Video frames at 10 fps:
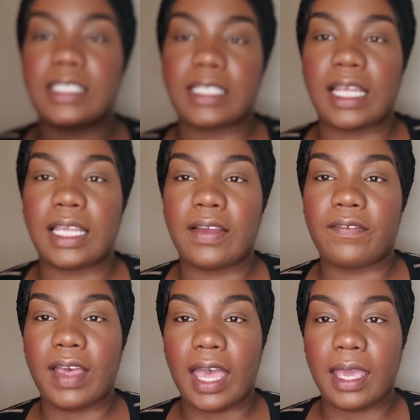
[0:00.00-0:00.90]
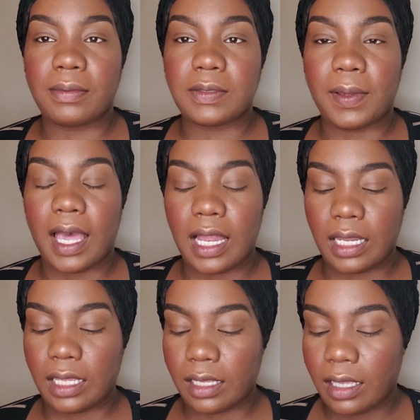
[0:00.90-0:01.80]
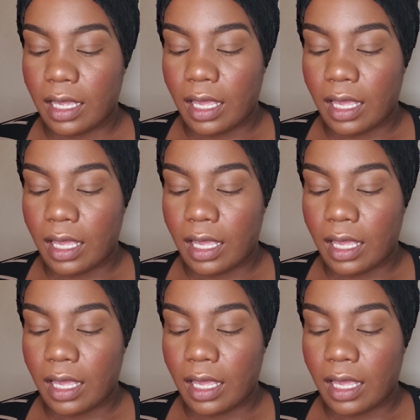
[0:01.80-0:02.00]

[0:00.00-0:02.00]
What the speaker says: Stunning Vibes palette,